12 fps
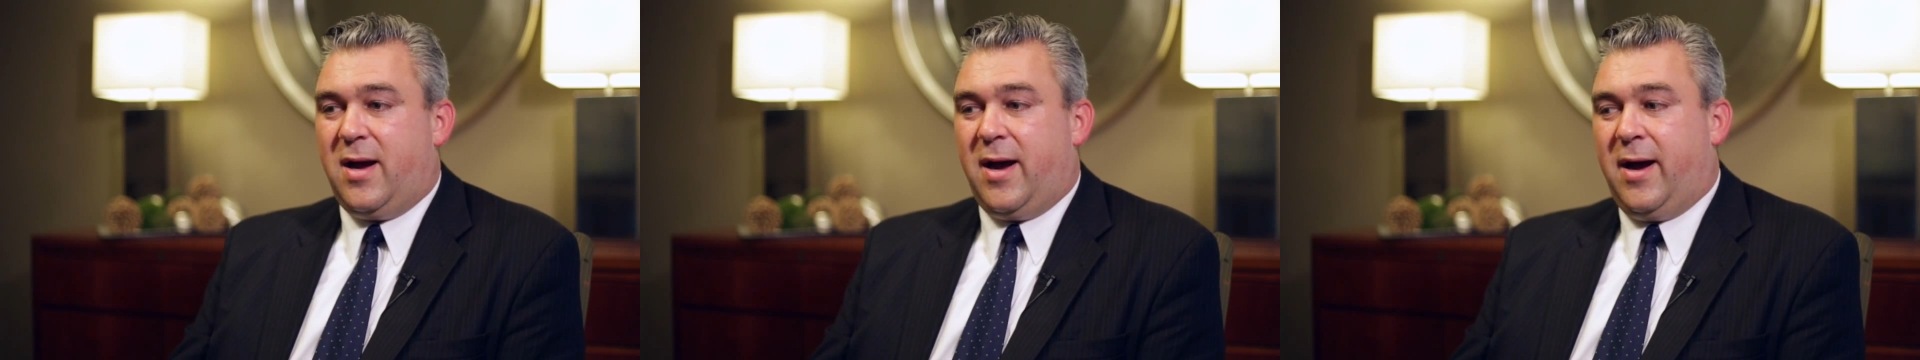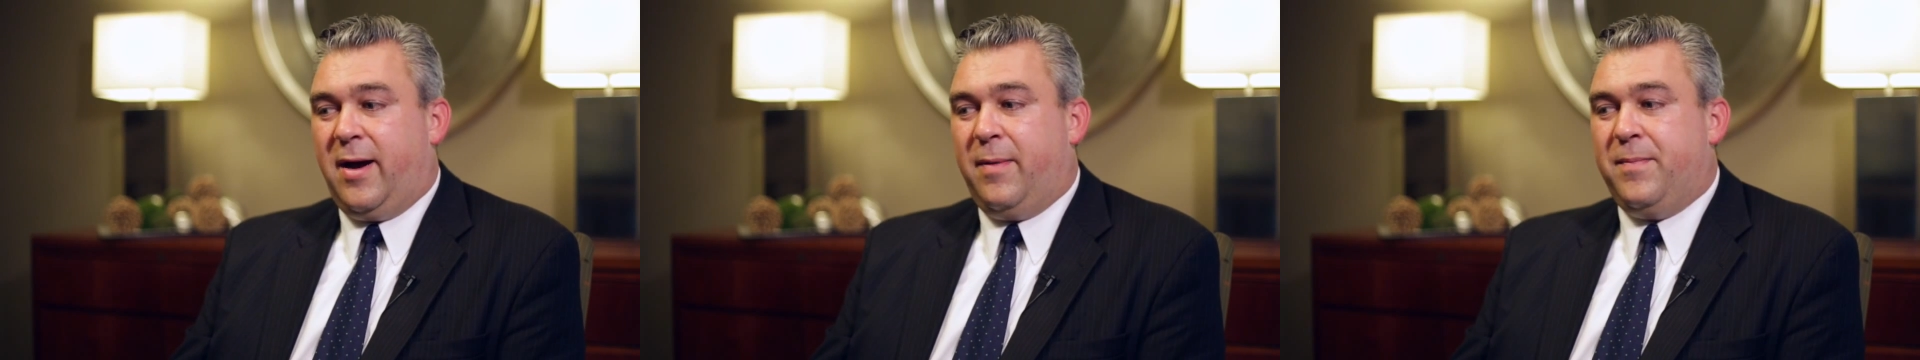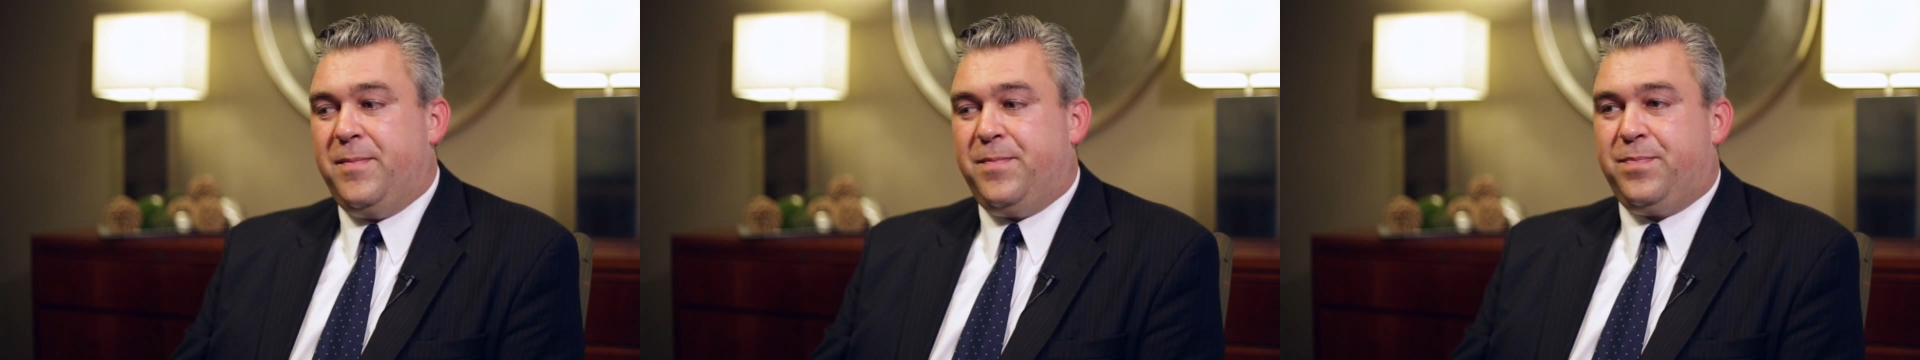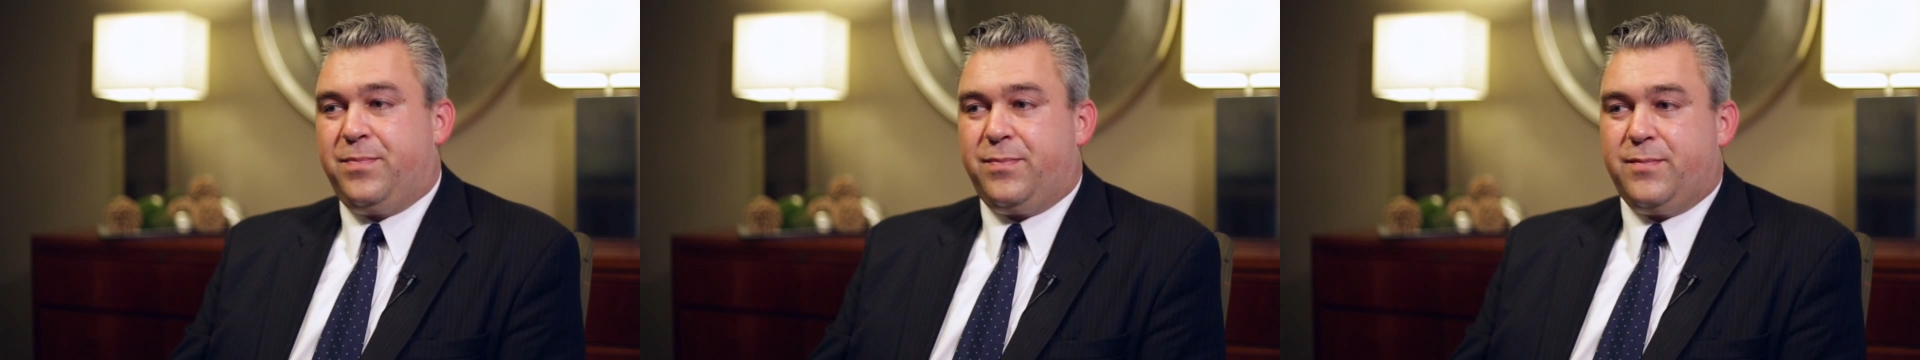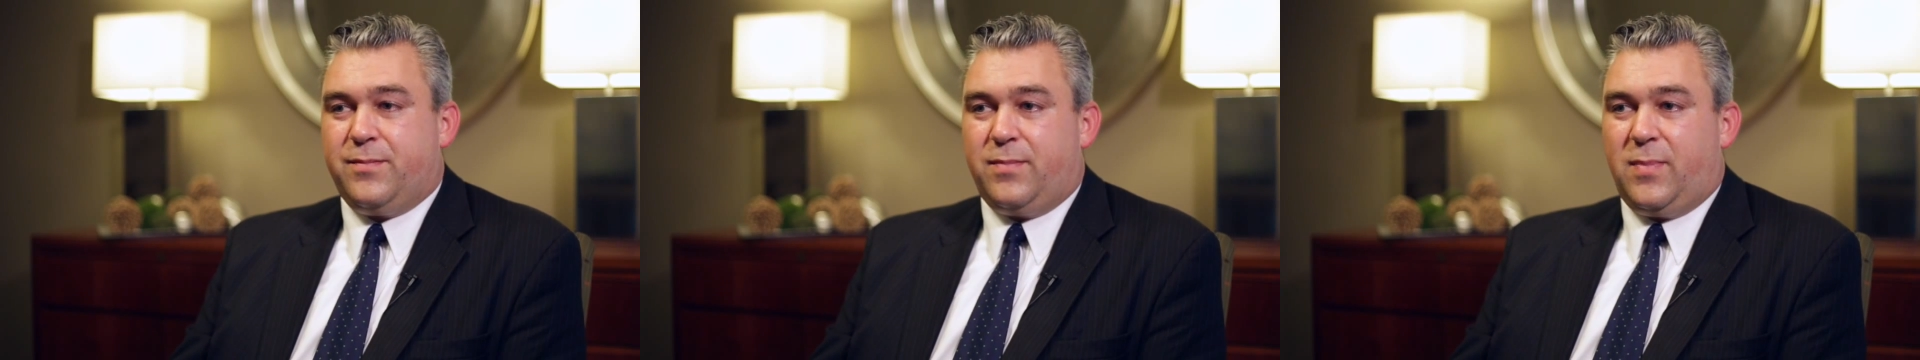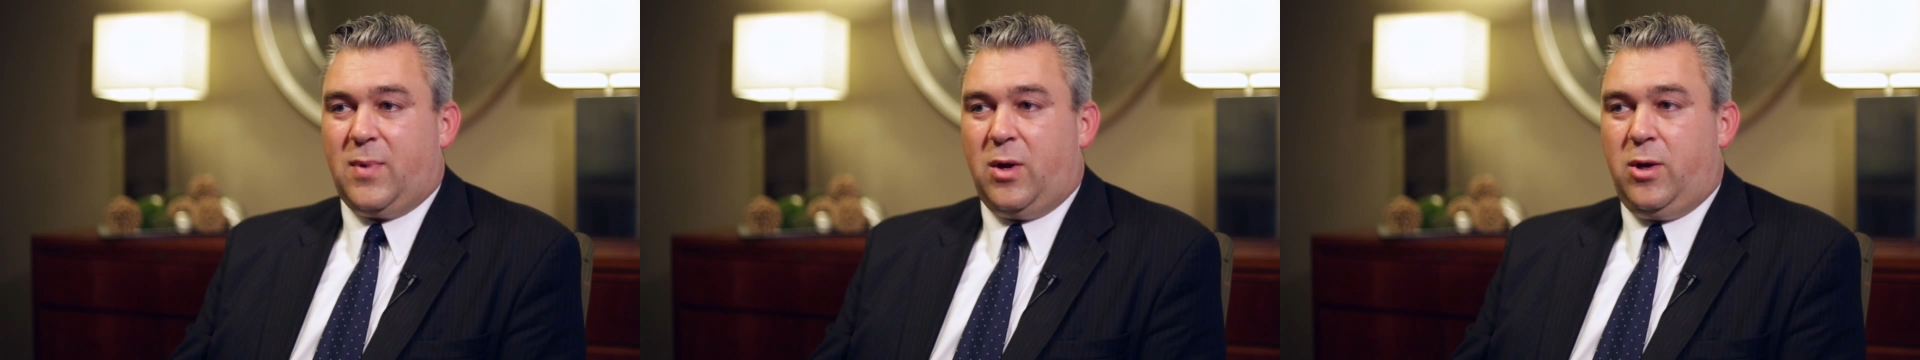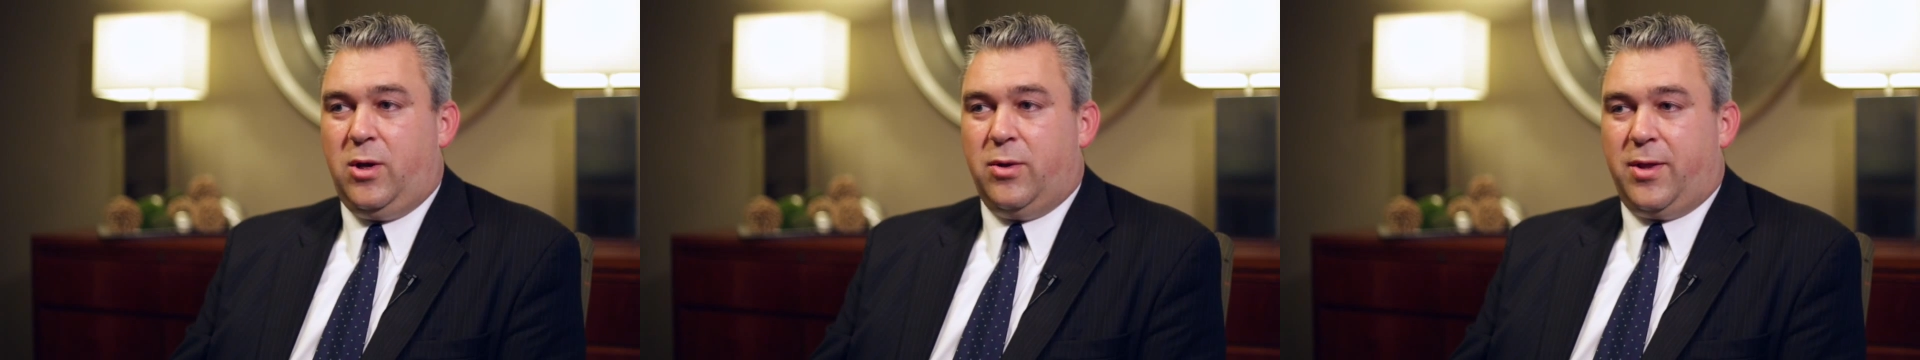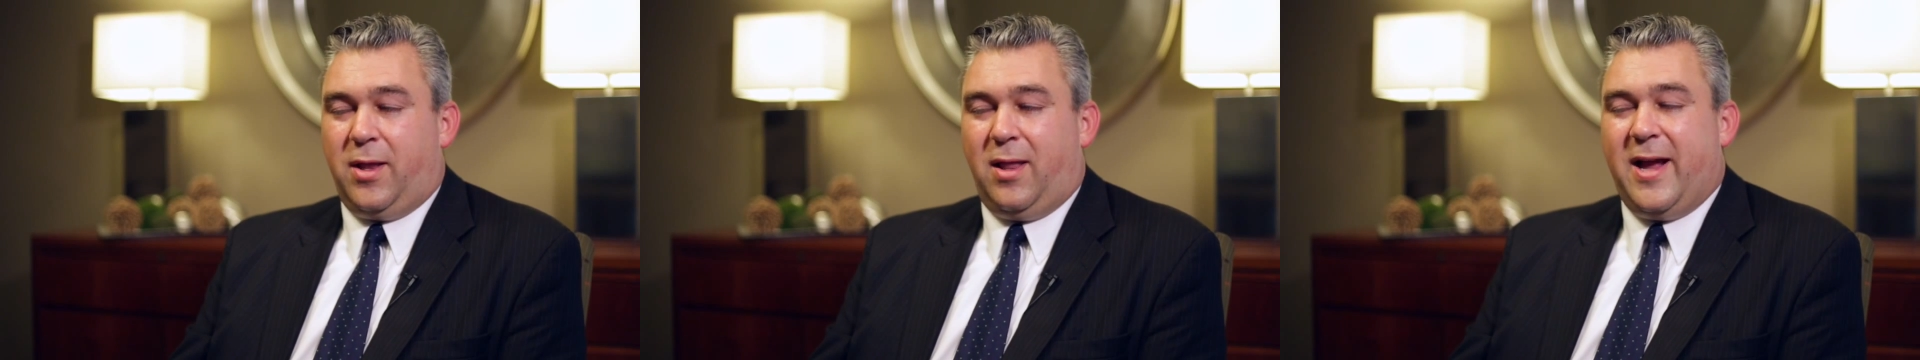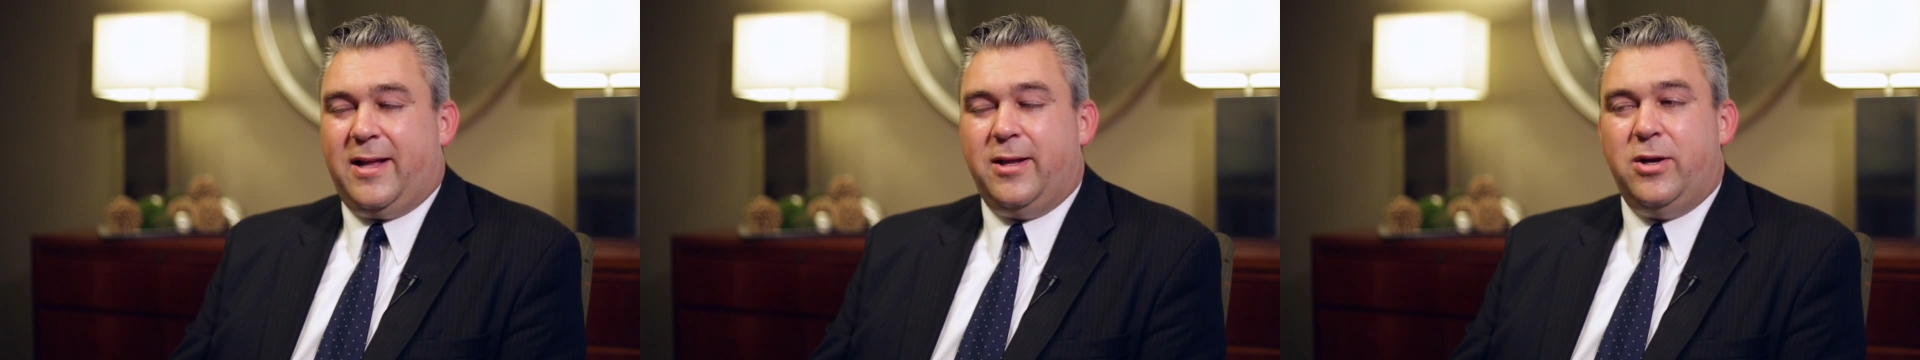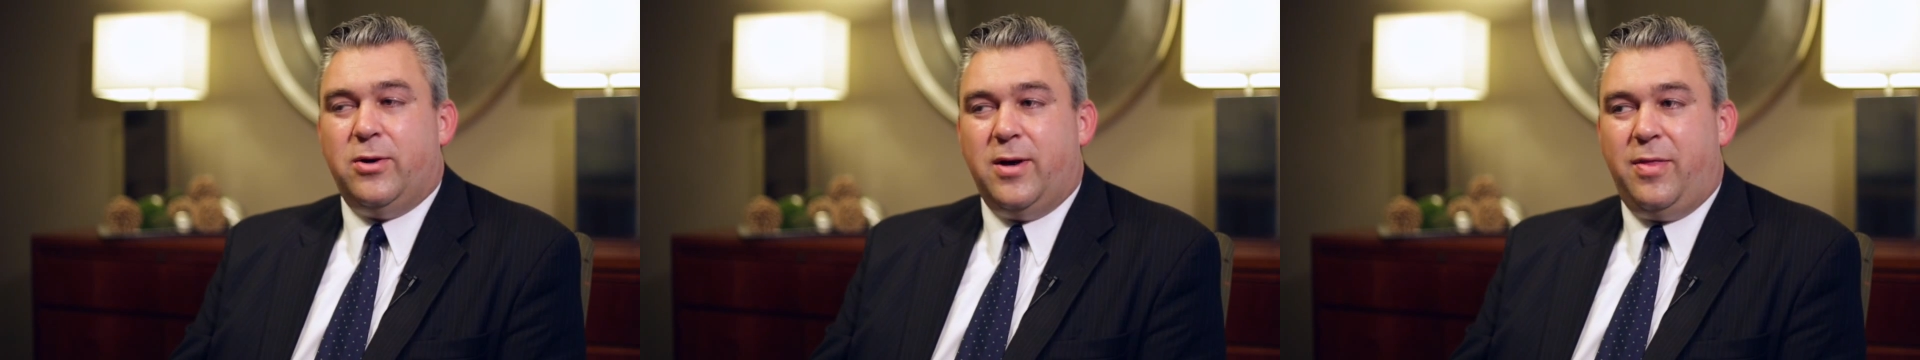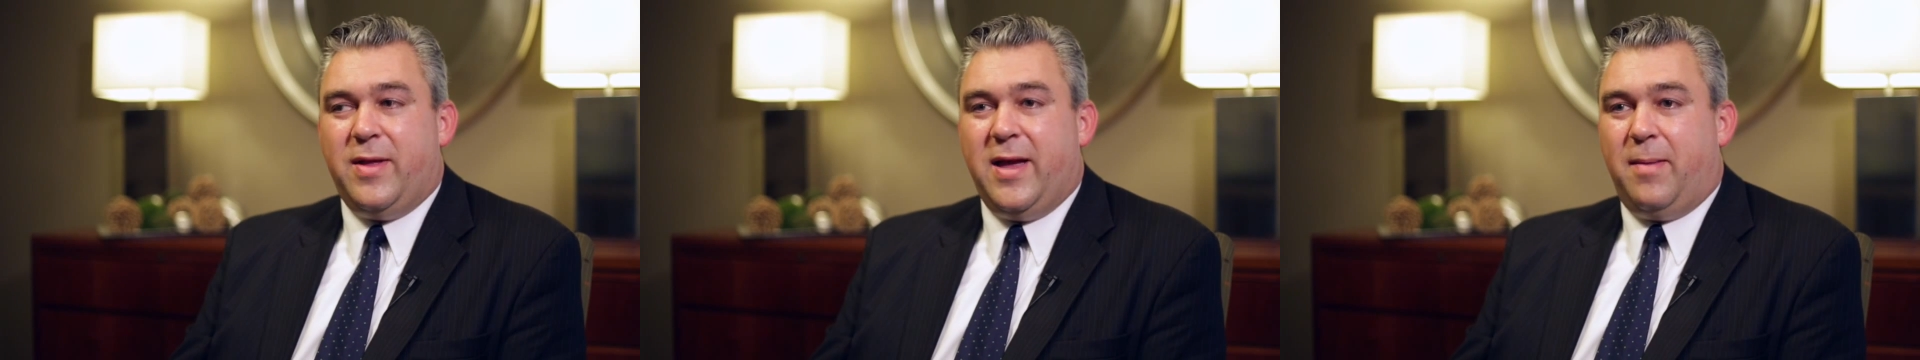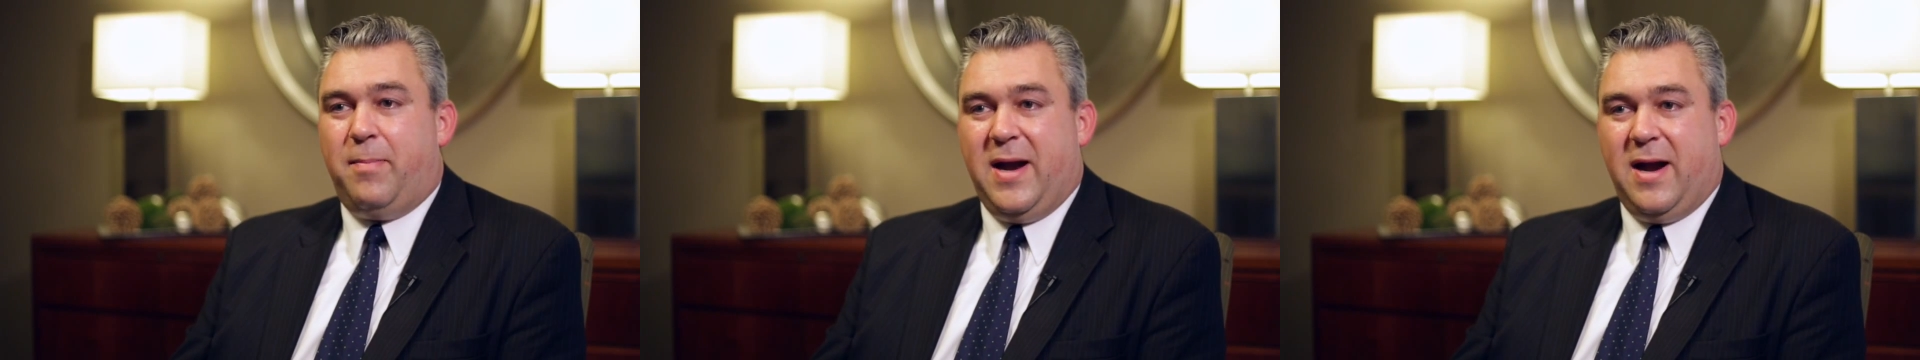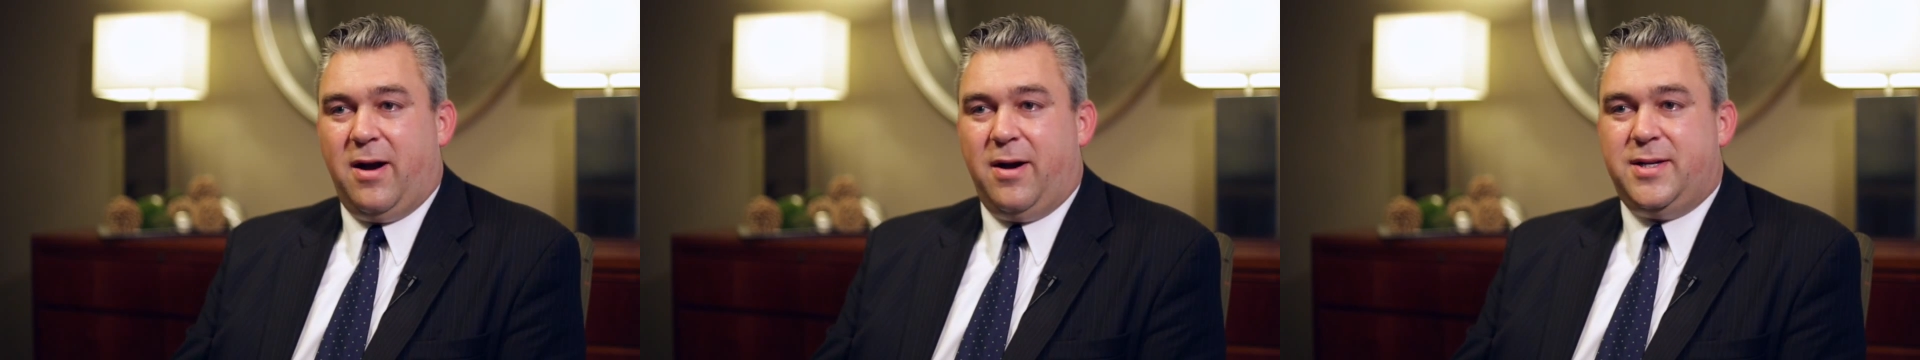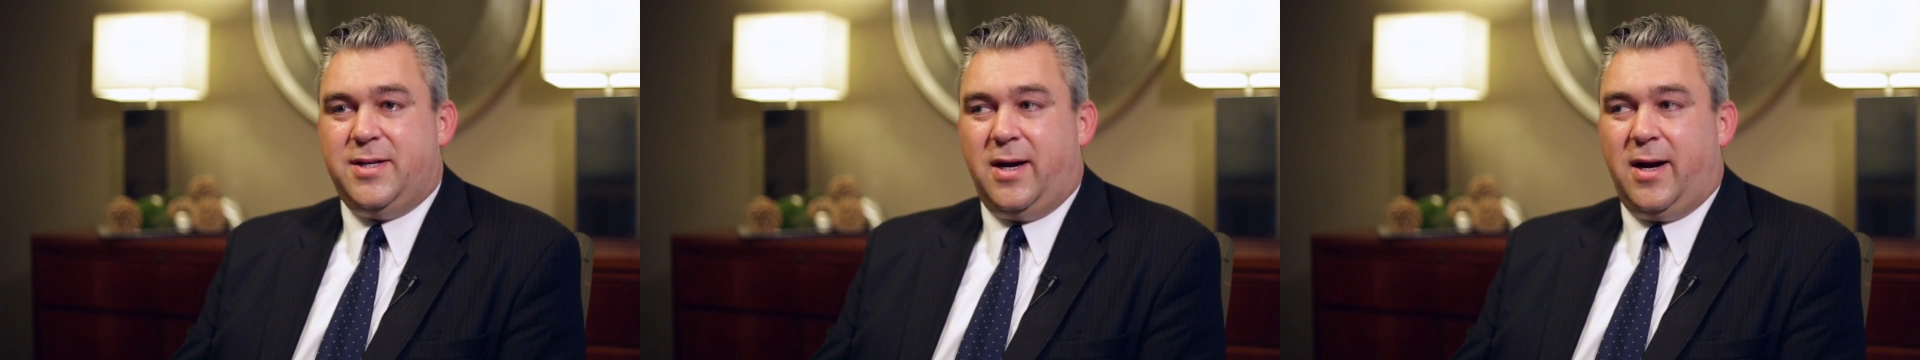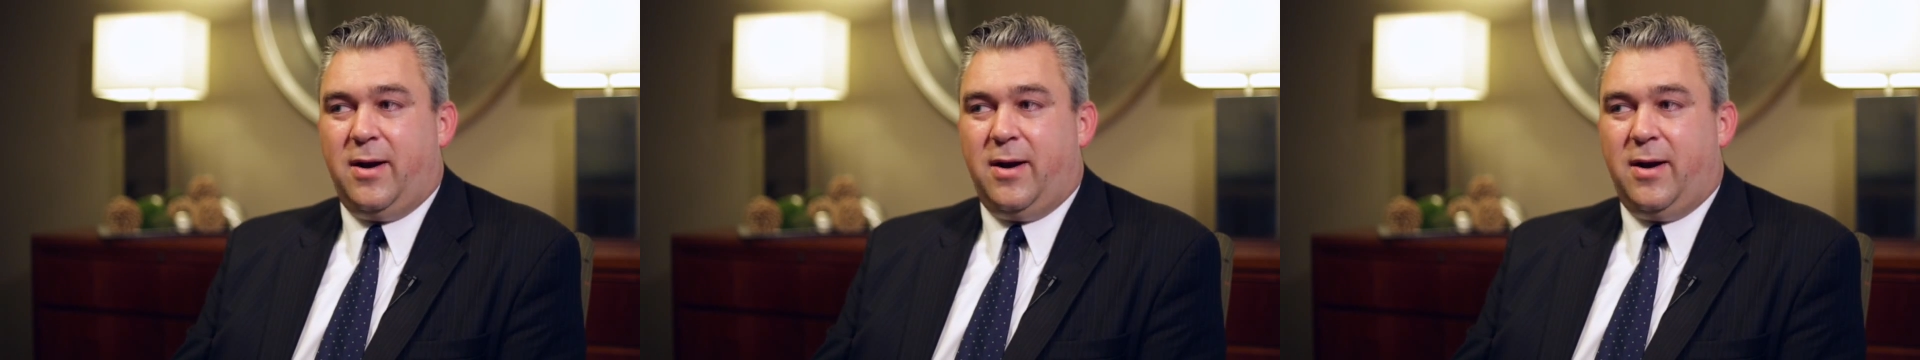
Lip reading: The likelihood that a parent